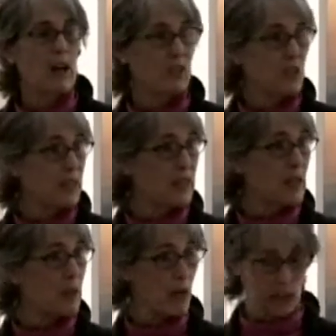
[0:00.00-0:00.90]
We also
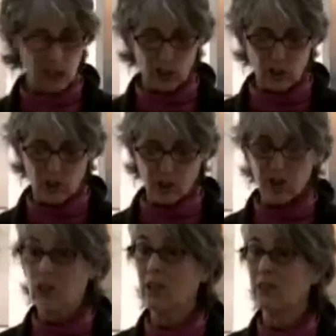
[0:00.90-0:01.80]
think that monoculture
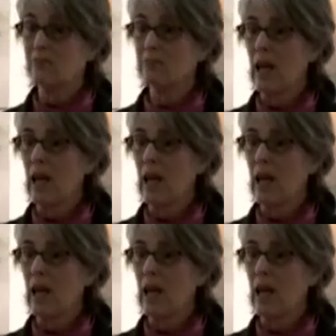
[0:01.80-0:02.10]
is good.